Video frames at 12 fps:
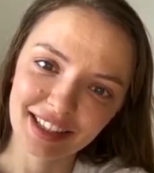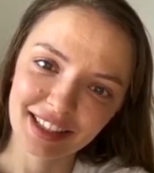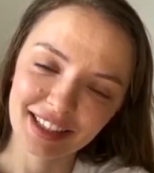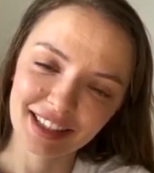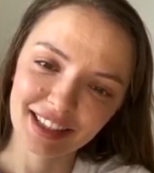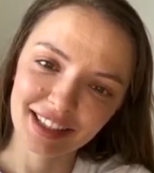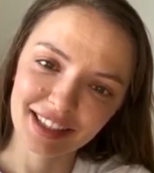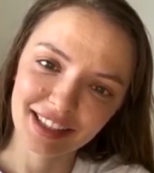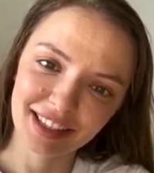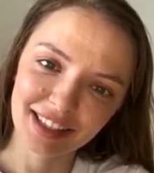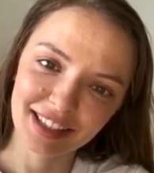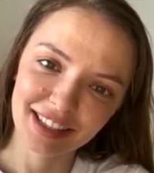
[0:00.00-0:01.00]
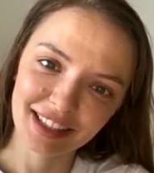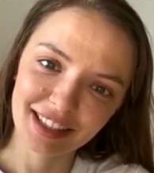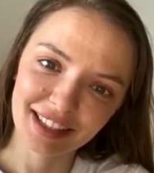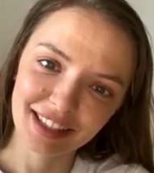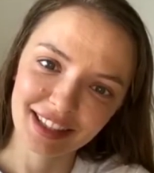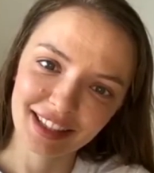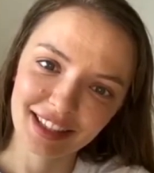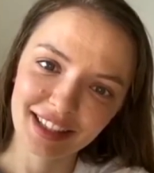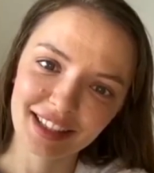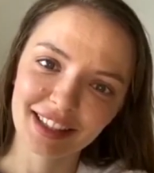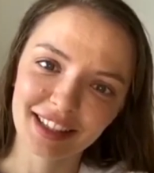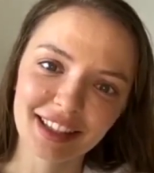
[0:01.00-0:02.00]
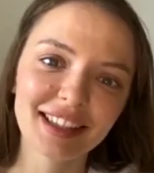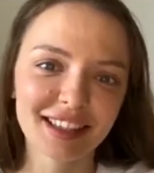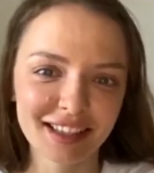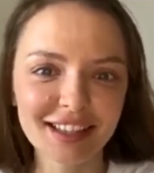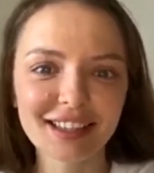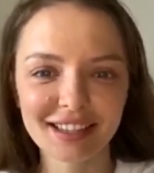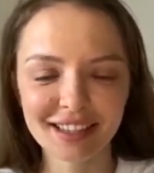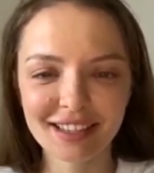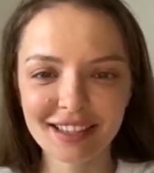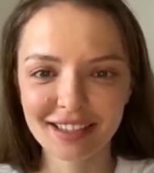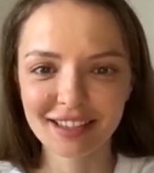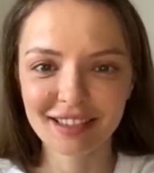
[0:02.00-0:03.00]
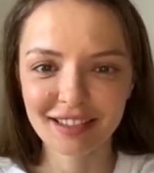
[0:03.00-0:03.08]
The person shown says nothing.